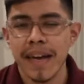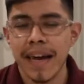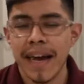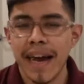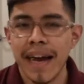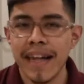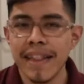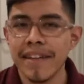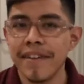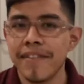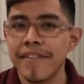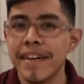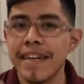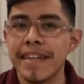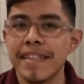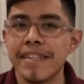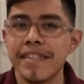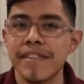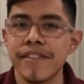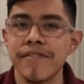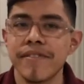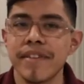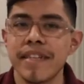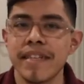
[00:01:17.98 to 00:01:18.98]
Hello, it's
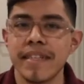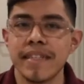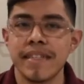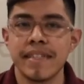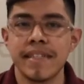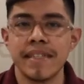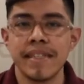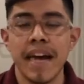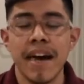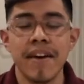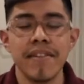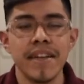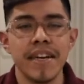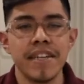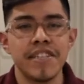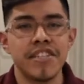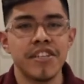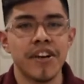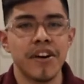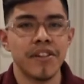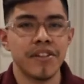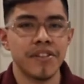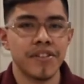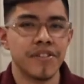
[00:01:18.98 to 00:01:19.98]
Luis. Now that
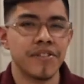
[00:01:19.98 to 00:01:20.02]
Jala